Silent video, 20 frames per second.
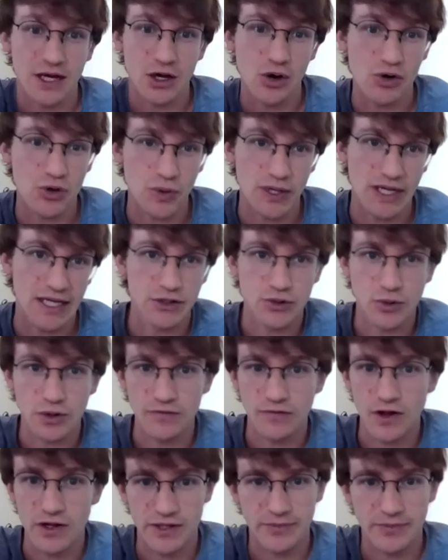to an indoor
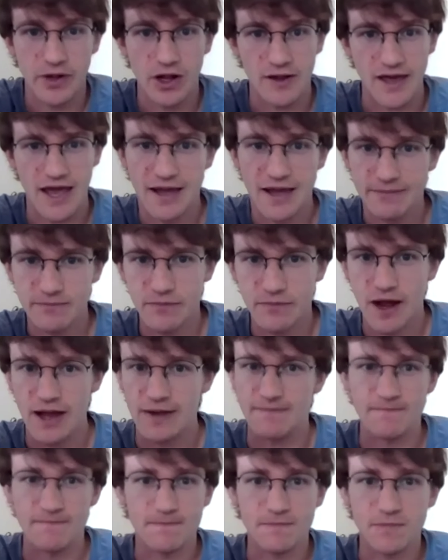volleyball game, right?
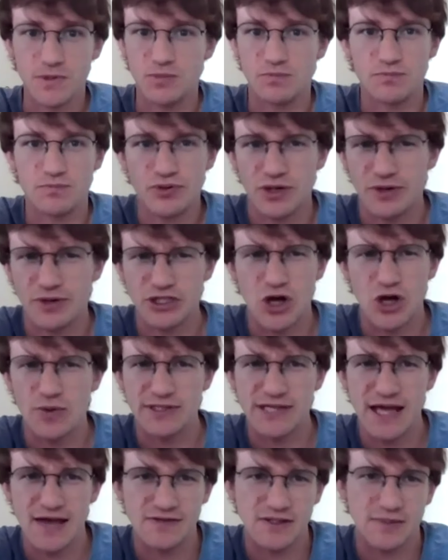Gotcha pretty much always
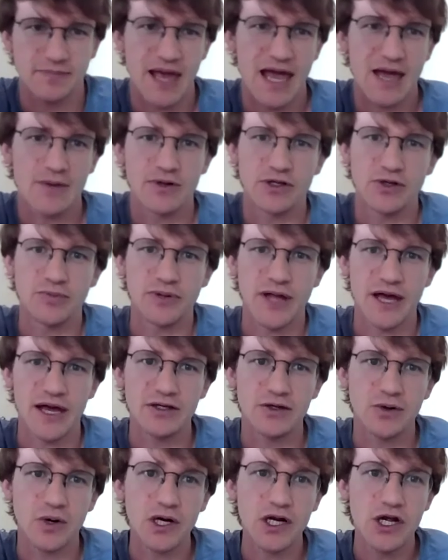have to pay when you play
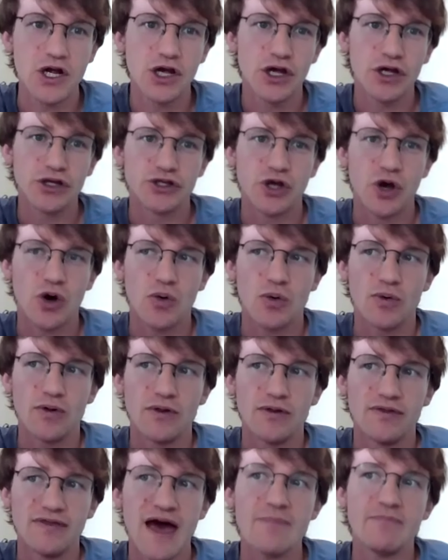indoor. So
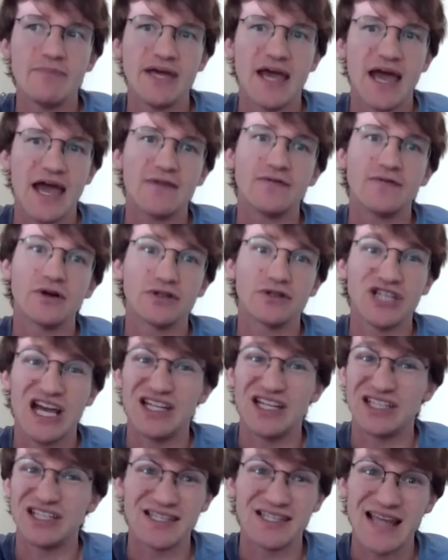that behavior
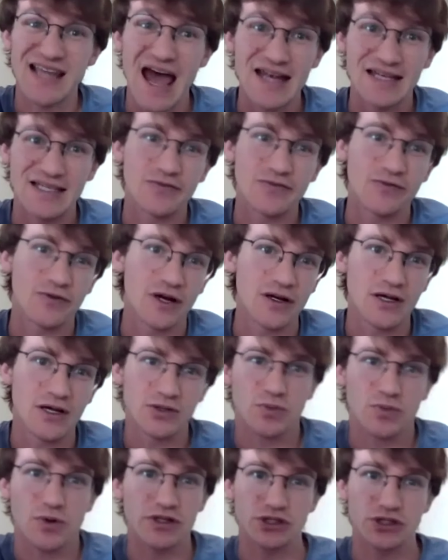change isn't that different because
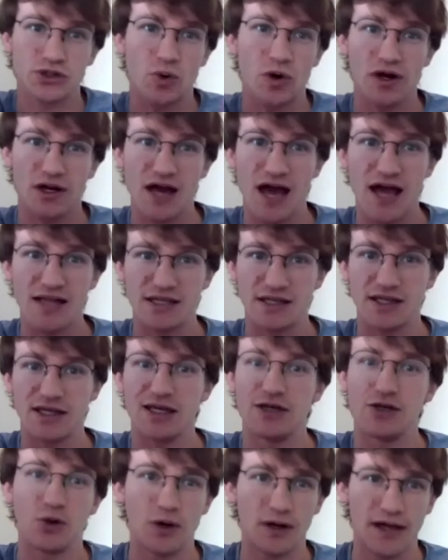we're just organizing the
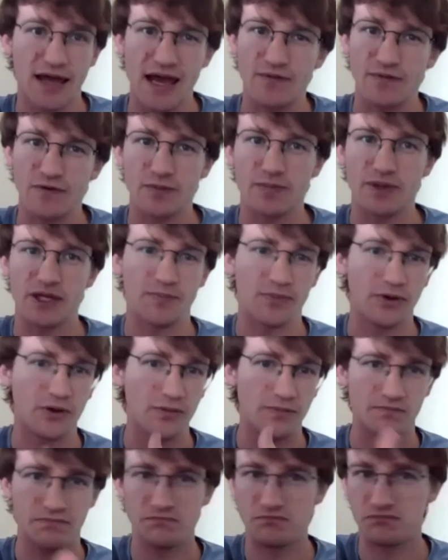indoor game for
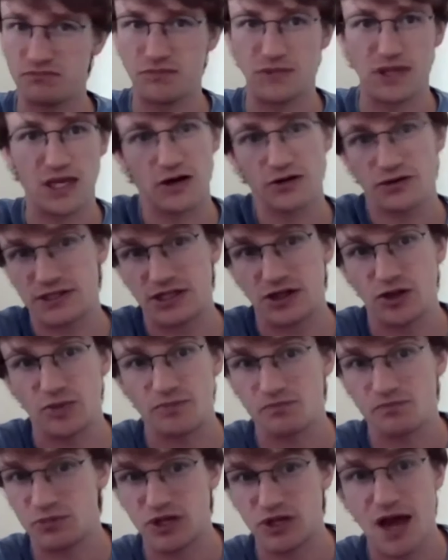people. They're
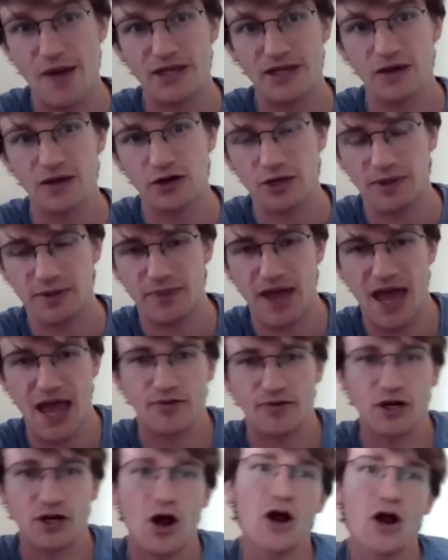still, you know, I mean, they're going to be paying
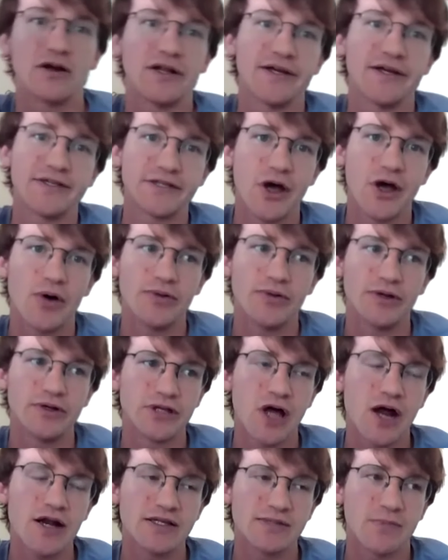regardless. So there's
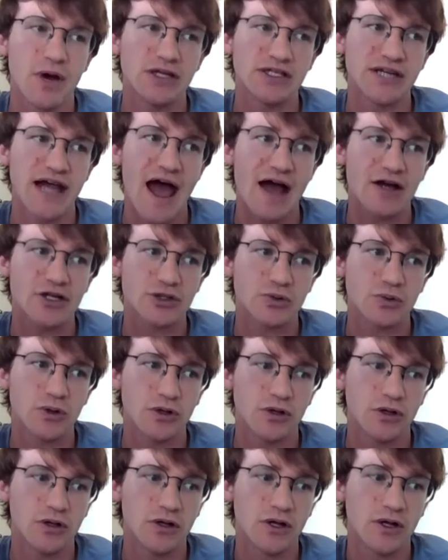not as much
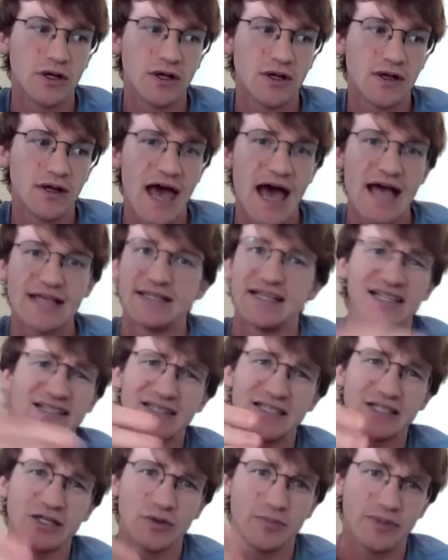actual
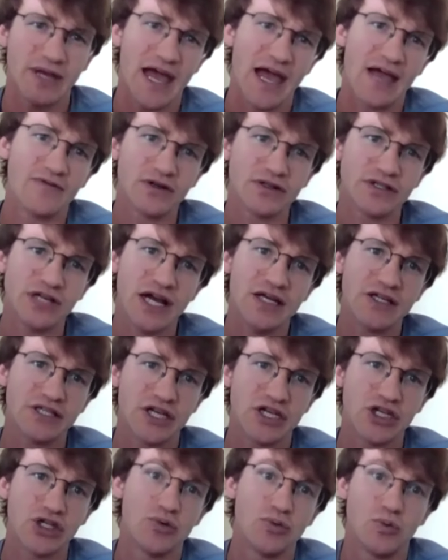hesitancy or behavior change
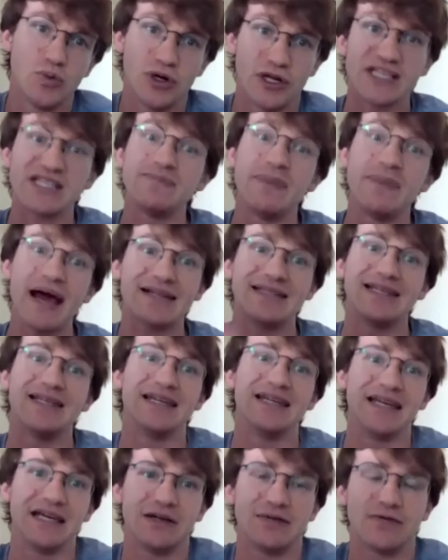that you would expect to
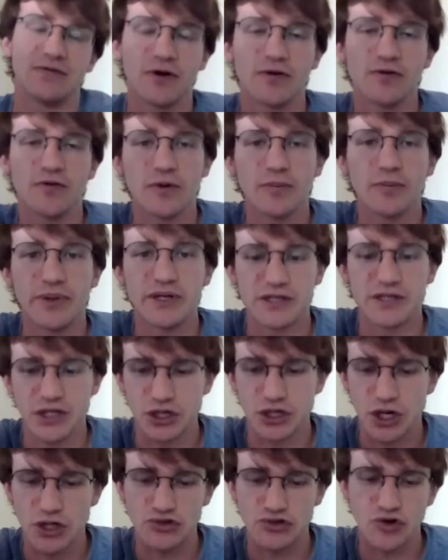need for for building
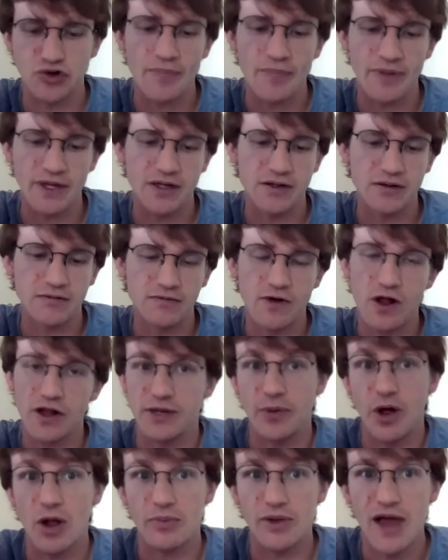a, a drop-in
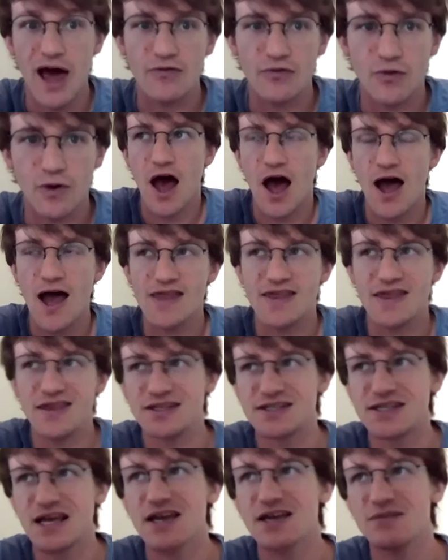volleyball platform. Uh, and then the
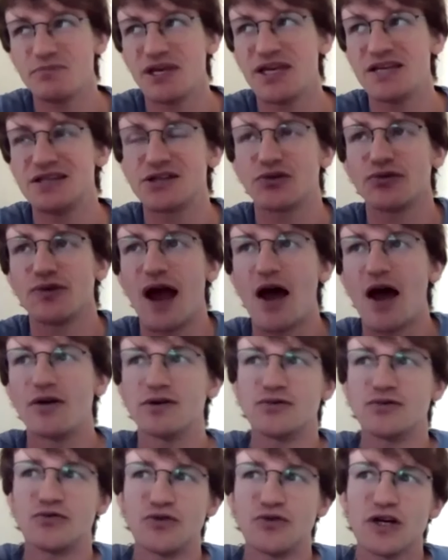second piece
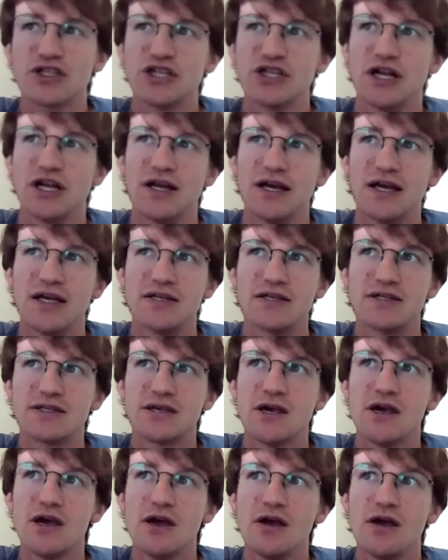around friction
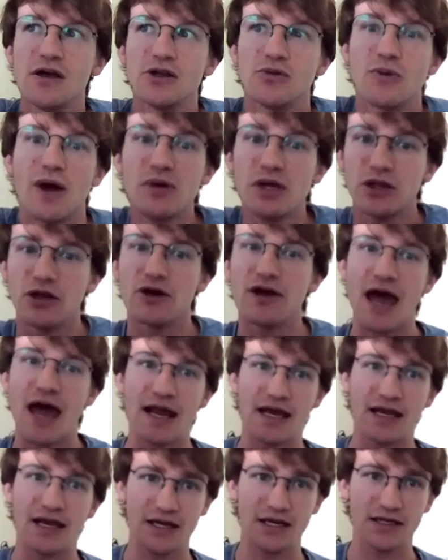is the way we look at
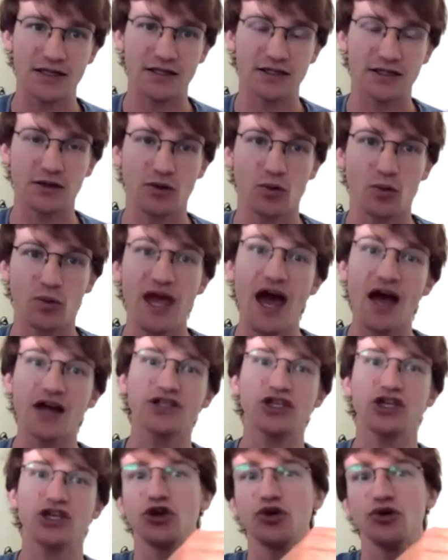it is we
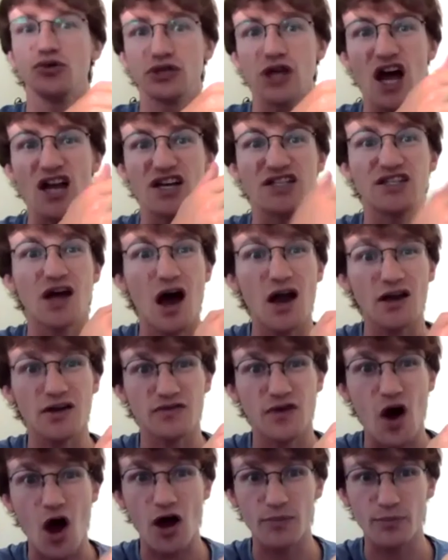actually use a ton of
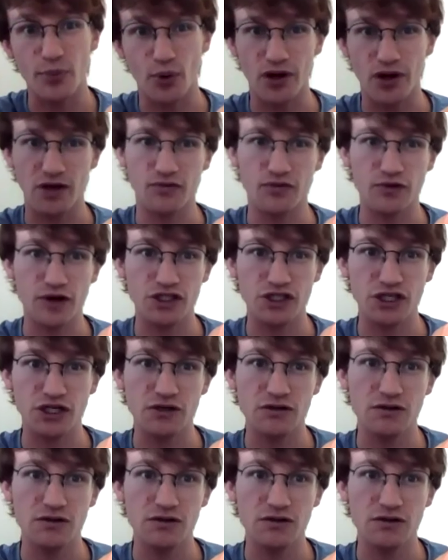onboarding friction